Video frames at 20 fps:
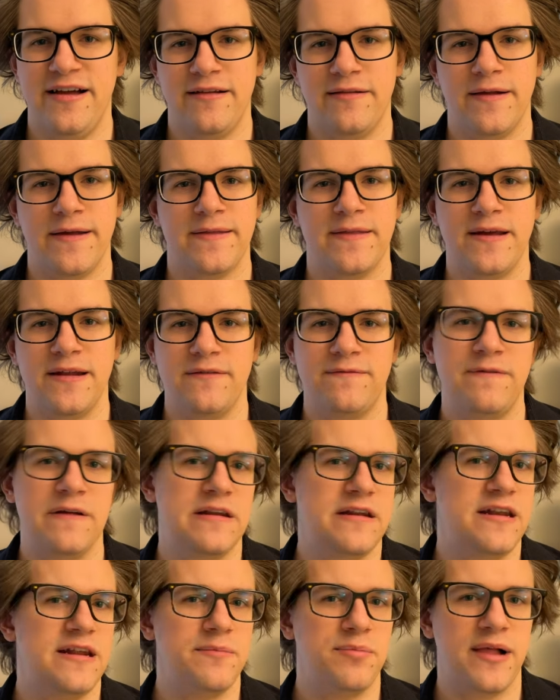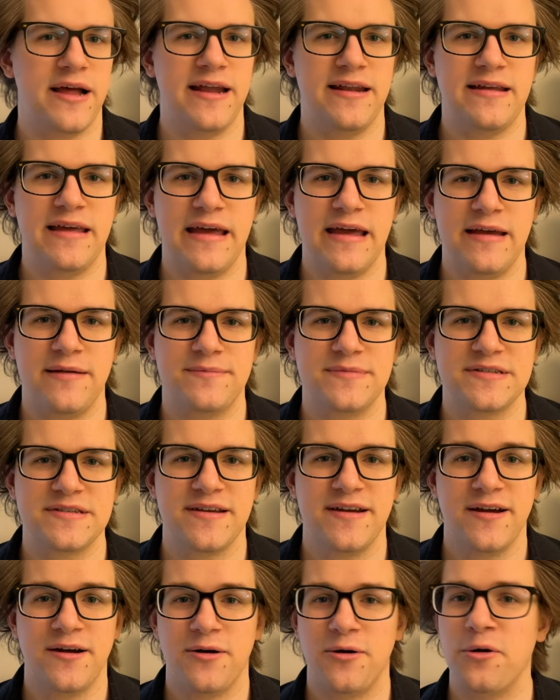like the Infinity Blade games,
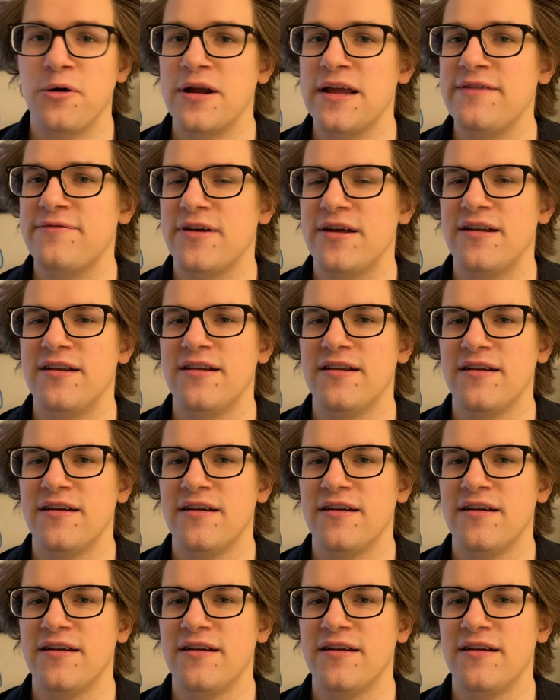or even